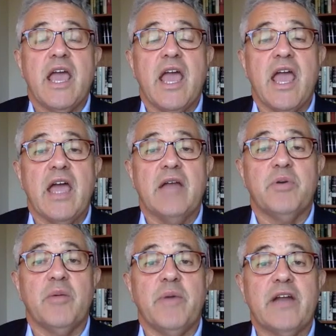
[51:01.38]
and
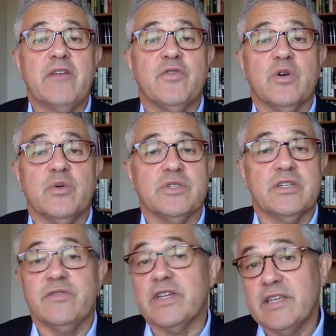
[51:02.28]
Paul Manafort was
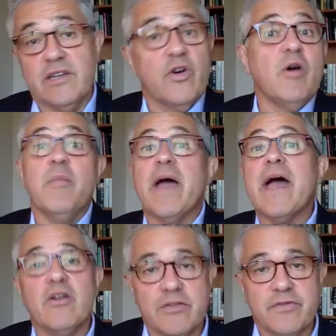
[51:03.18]
convicted of all
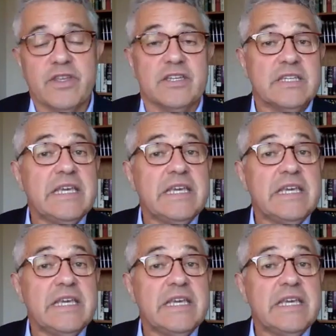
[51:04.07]
manner of things.